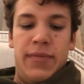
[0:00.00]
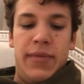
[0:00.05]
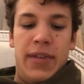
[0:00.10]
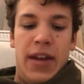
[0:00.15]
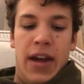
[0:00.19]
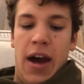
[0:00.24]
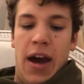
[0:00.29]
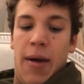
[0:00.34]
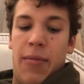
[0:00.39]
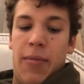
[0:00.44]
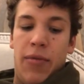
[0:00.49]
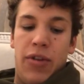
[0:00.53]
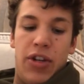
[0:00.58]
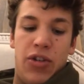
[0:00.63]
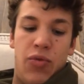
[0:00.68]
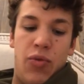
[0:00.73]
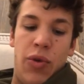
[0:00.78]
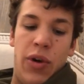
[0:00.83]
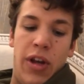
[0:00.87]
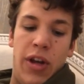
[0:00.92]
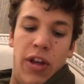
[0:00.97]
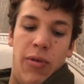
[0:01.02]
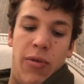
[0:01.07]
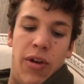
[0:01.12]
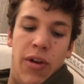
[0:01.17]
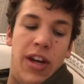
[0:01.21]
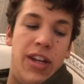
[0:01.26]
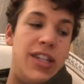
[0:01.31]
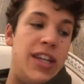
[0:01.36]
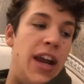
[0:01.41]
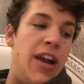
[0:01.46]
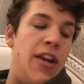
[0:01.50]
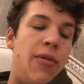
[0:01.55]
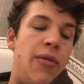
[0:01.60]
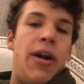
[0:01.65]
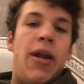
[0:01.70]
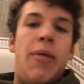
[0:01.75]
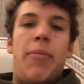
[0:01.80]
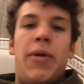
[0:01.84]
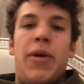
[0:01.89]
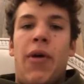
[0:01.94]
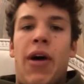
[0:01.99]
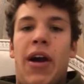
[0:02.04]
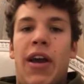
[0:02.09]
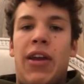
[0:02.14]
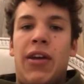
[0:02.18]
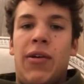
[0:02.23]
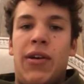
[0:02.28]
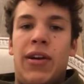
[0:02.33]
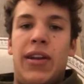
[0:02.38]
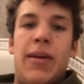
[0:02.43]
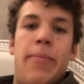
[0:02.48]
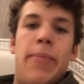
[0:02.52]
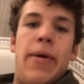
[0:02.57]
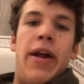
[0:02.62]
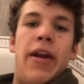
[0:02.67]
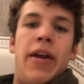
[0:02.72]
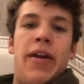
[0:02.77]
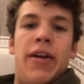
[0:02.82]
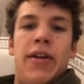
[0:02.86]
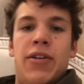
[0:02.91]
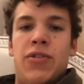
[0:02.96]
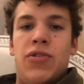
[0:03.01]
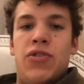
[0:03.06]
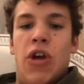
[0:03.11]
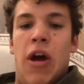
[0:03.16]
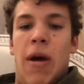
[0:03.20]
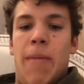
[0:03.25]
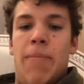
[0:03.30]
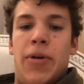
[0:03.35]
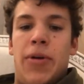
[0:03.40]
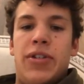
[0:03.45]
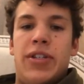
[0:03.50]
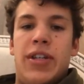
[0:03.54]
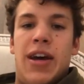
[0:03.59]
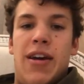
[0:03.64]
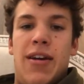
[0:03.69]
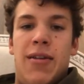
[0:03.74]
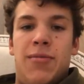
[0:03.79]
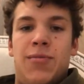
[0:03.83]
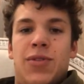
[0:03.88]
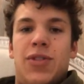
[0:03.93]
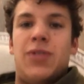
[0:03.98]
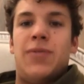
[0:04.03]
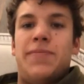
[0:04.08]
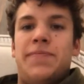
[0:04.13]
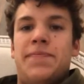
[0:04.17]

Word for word: um, just really, really excited to run at B Y U and get better and drop those times.